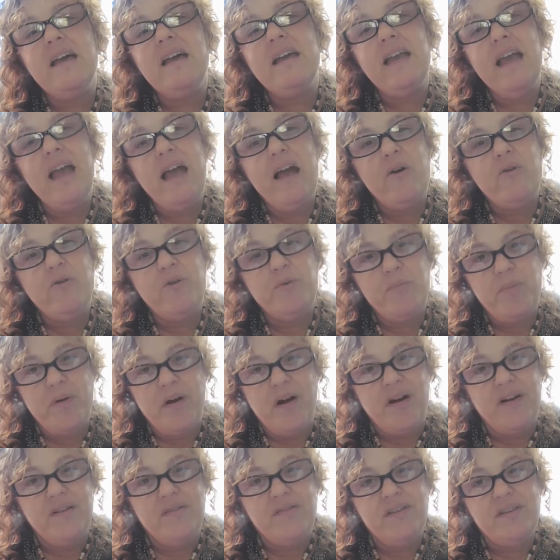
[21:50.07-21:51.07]

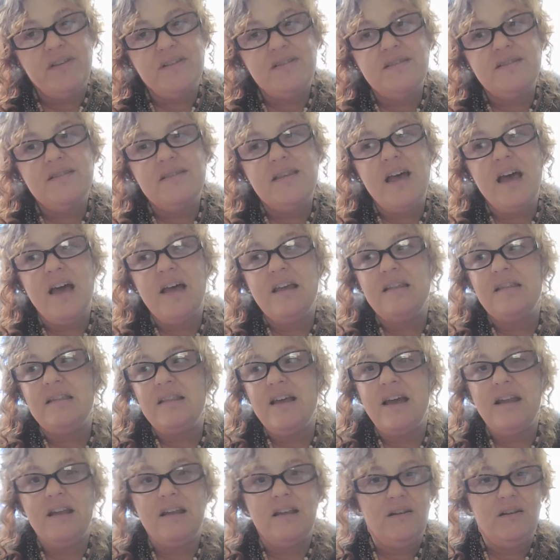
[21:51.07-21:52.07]
counterpart. This is that
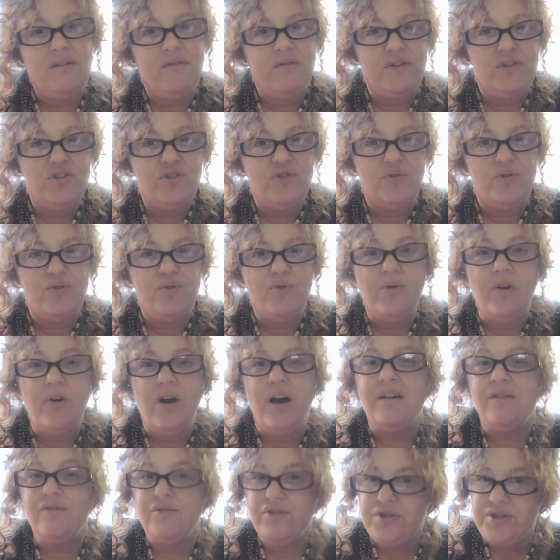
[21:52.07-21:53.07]
individual who
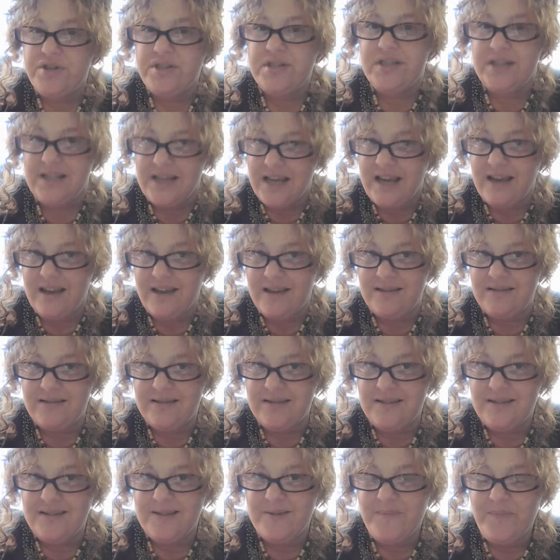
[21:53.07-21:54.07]

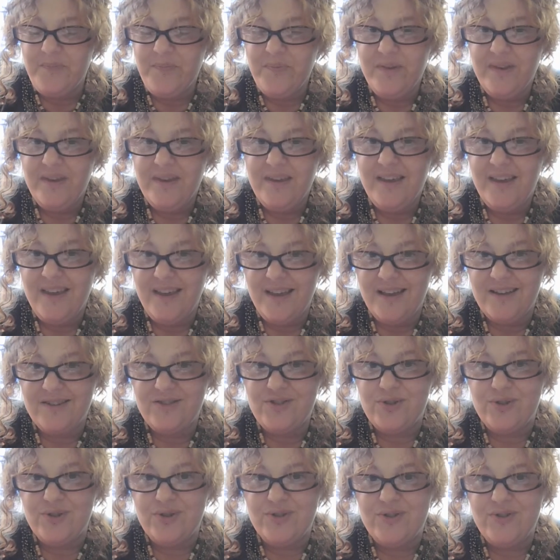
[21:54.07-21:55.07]
understands,
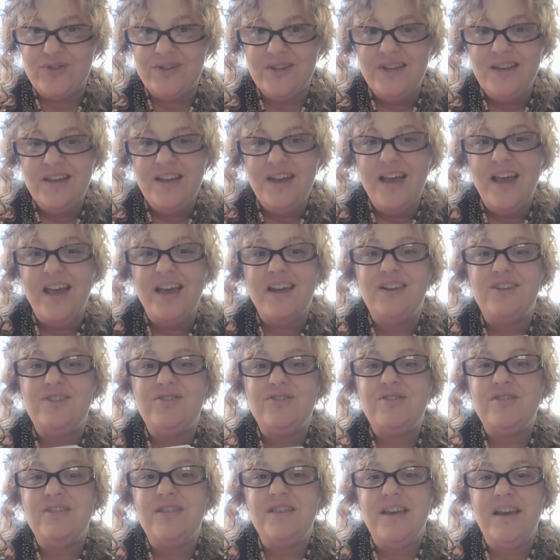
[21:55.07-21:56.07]
Cancers, and
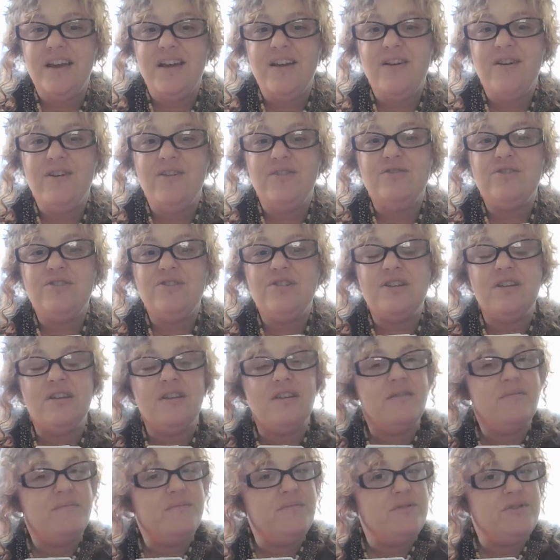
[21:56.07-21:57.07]
is there
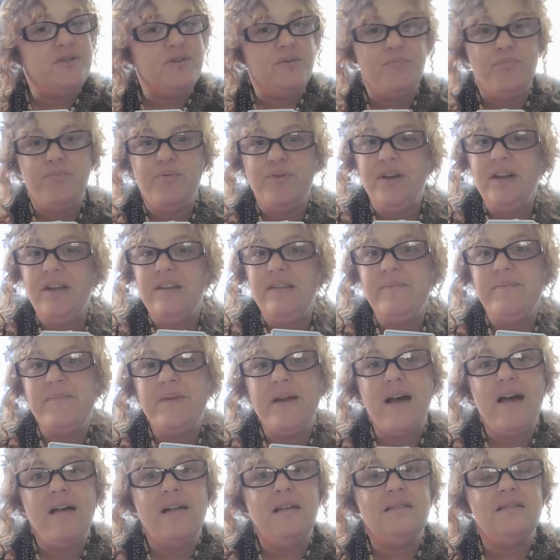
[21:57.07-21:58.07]
to bring in the
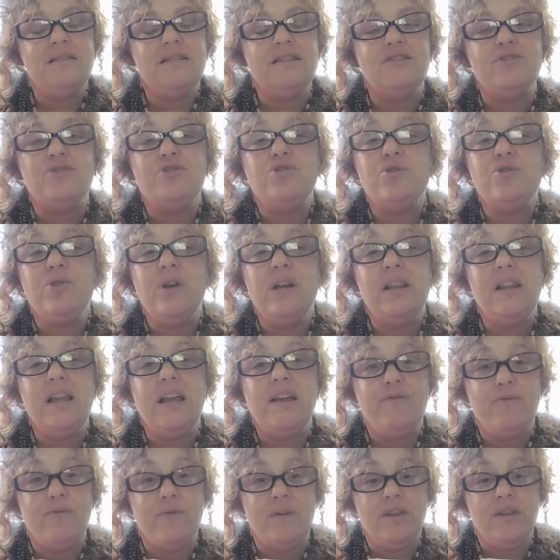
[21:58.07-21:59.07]
balance and enjoy
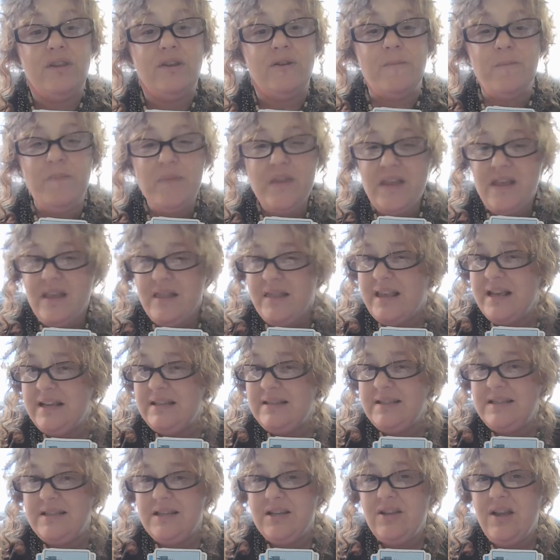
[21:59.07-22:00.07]
life with you. They
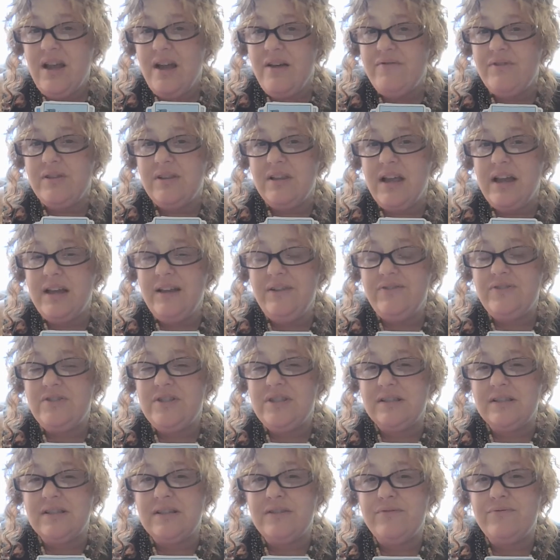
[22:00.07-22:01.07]
still have a life
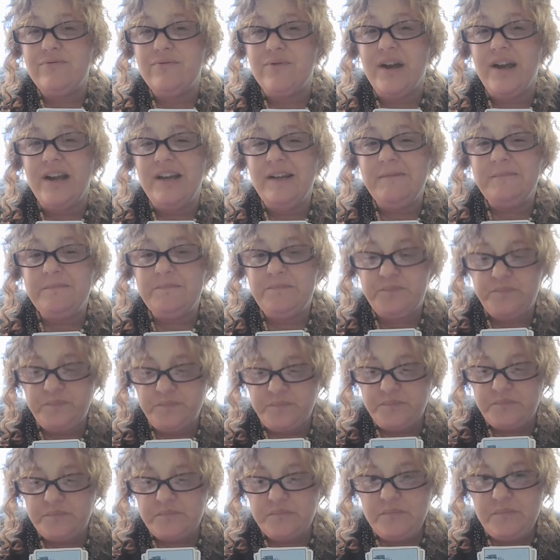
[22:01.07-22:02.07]
to live, right?
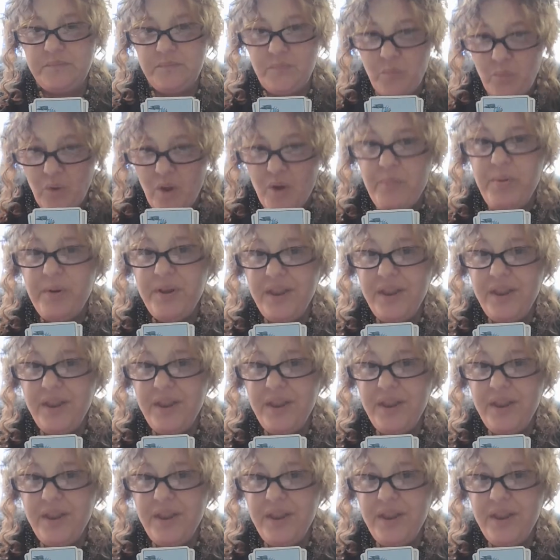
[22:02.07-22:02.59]
But